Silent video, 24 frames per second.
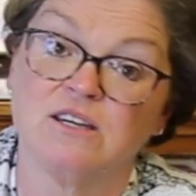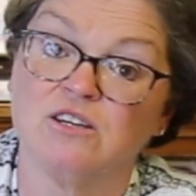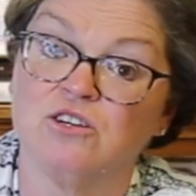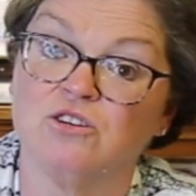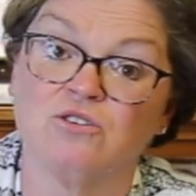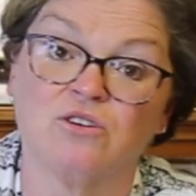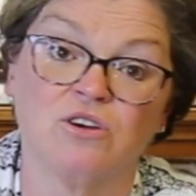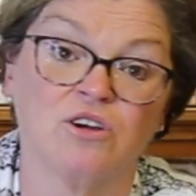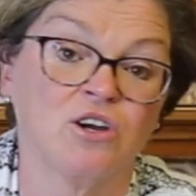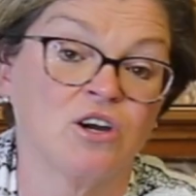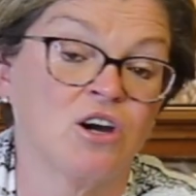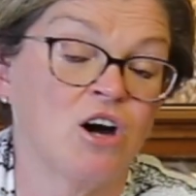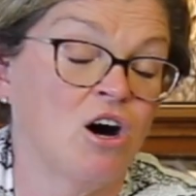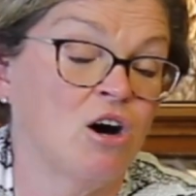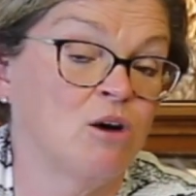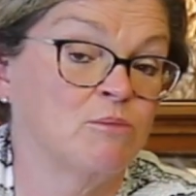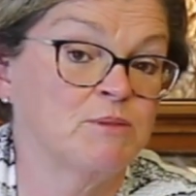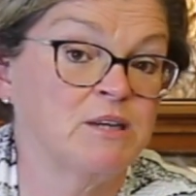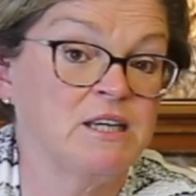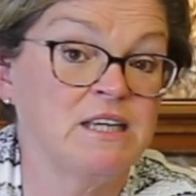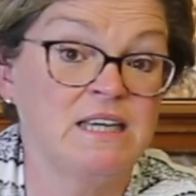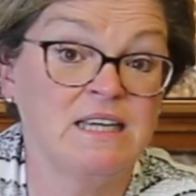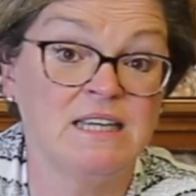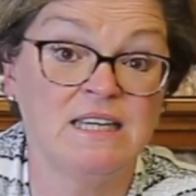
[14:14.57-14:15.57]
You can call
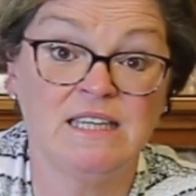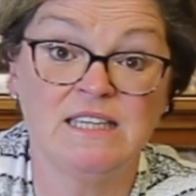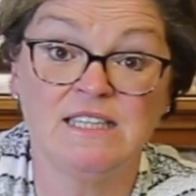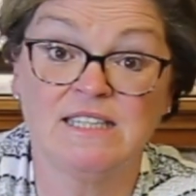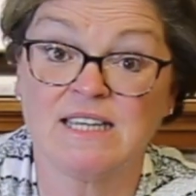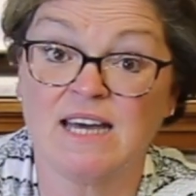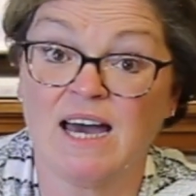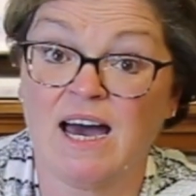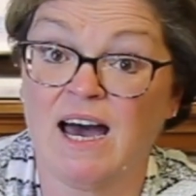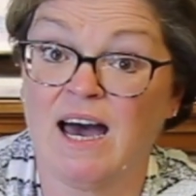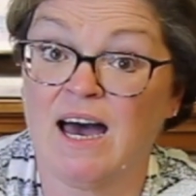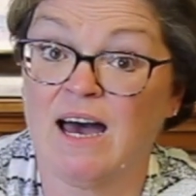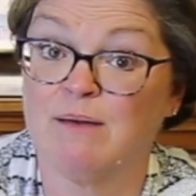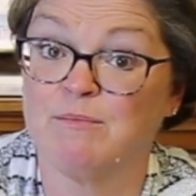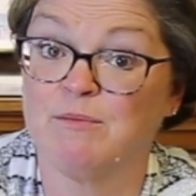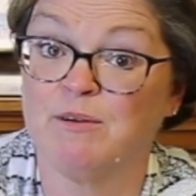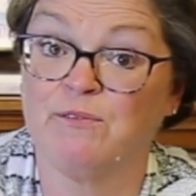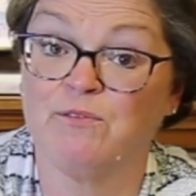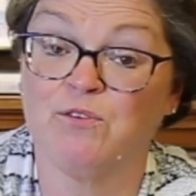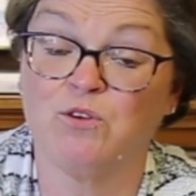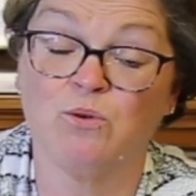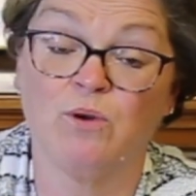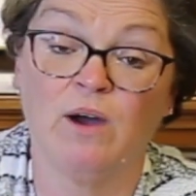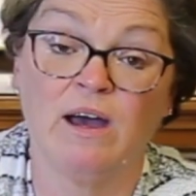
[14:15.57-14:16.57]
me anytime
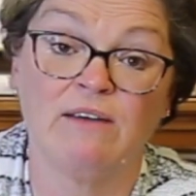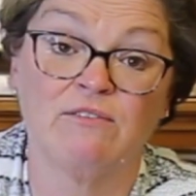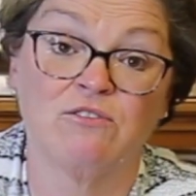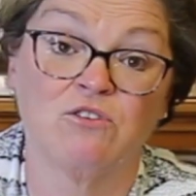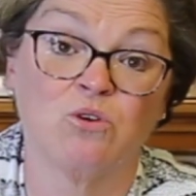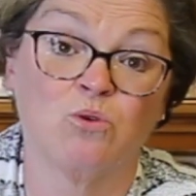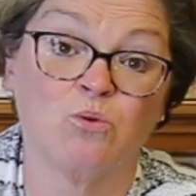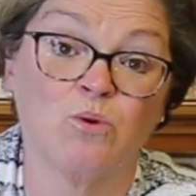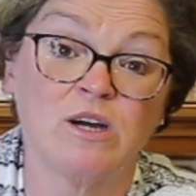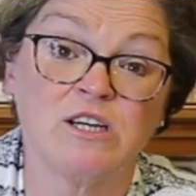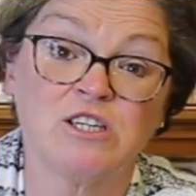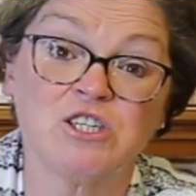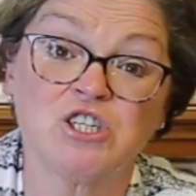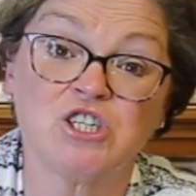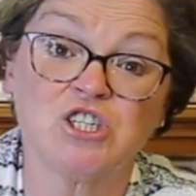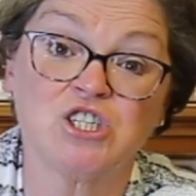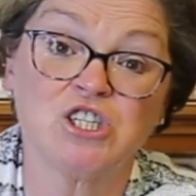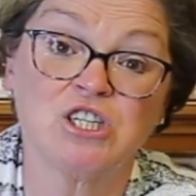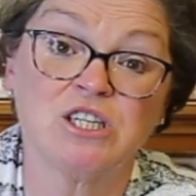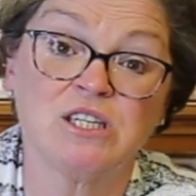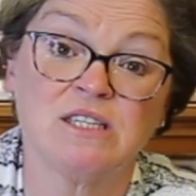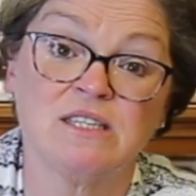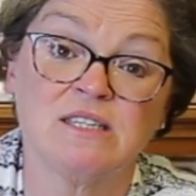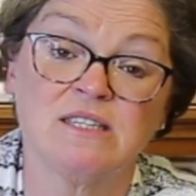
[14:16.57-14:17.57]
if you have
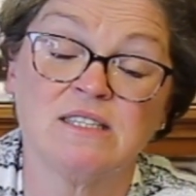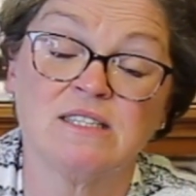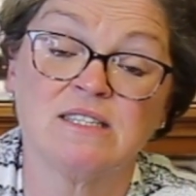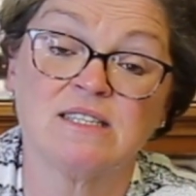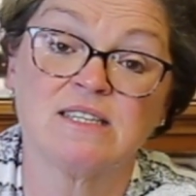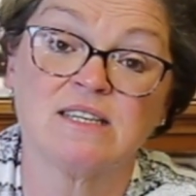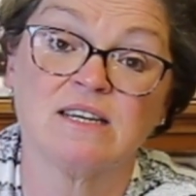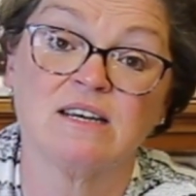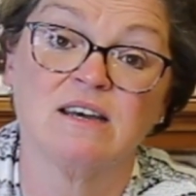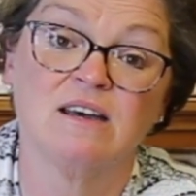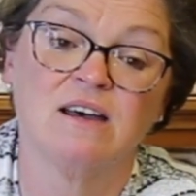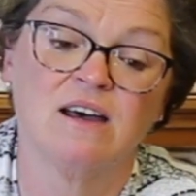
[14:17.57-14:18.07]
questions.